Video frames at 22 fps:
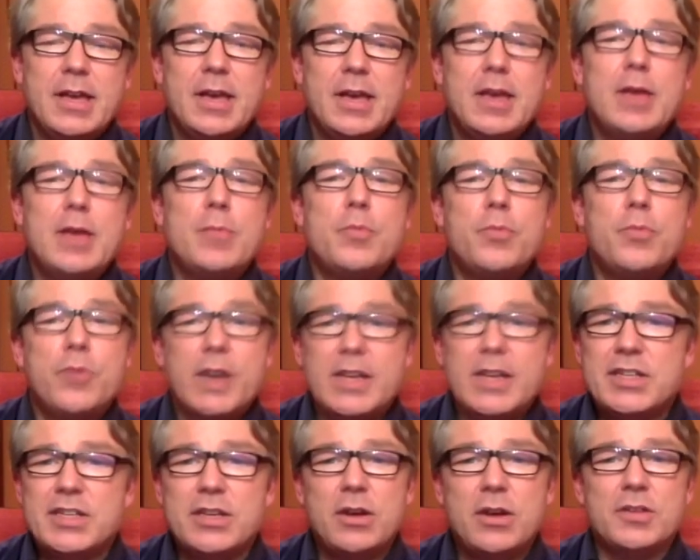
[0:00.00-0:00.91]

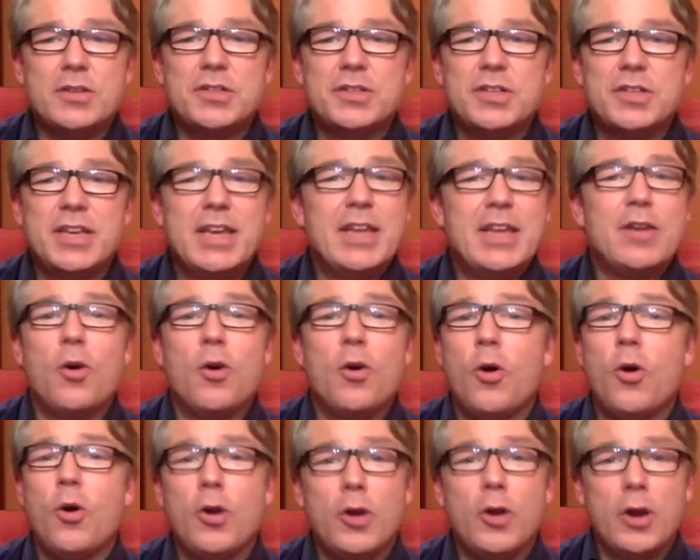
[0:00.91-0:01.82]
embracing us in
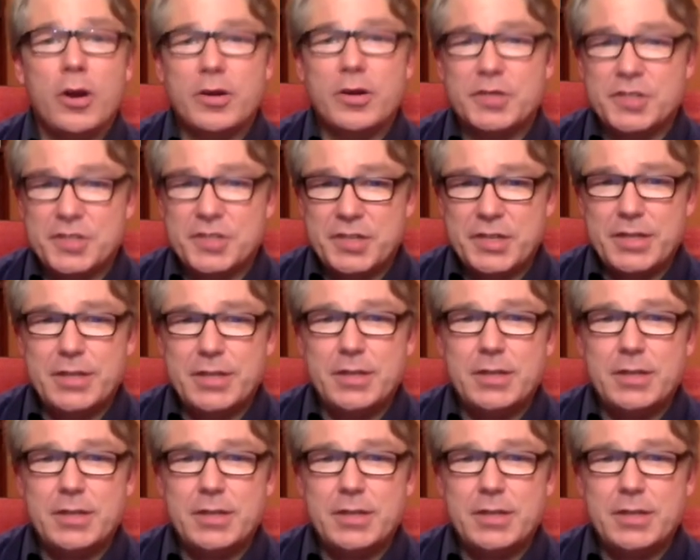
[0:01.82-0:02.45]
all our sin.